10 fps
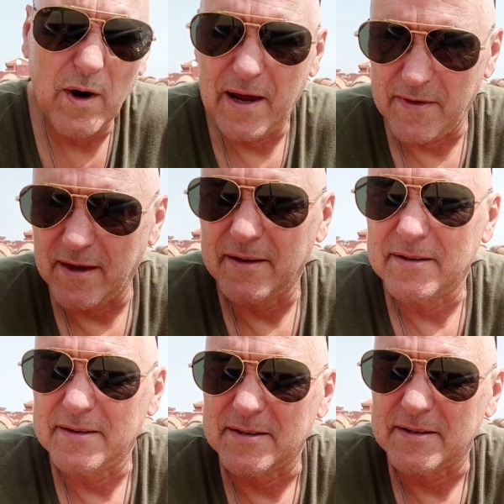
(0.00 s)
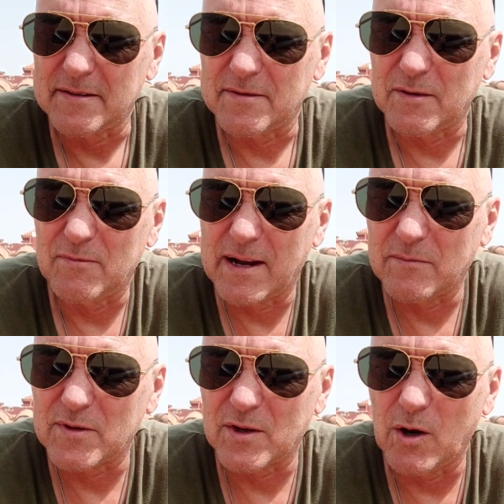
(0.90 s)
where the
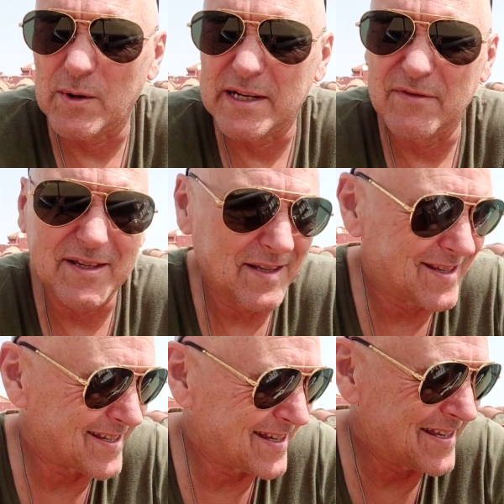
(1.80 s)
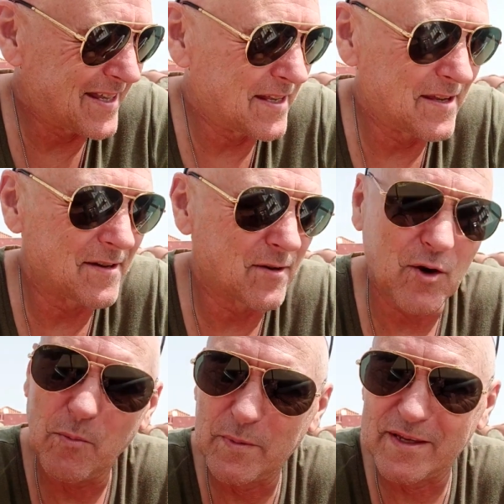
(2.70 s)
rounds are going, if you can see, then you can
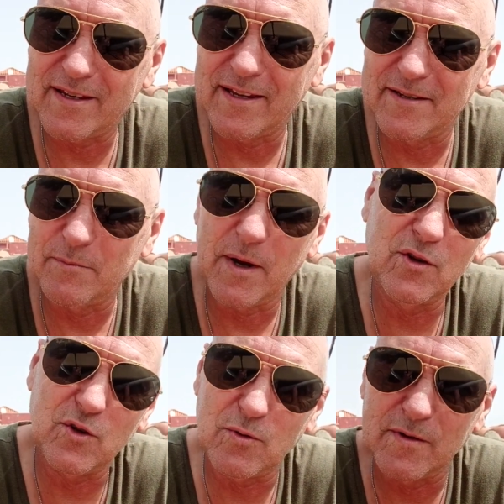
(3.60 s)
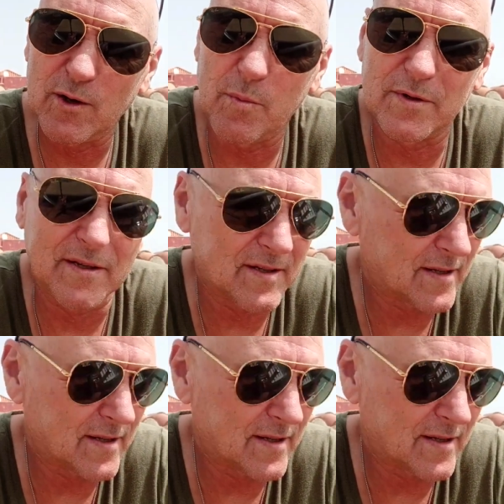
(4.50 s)
compensate it by shooting the opposite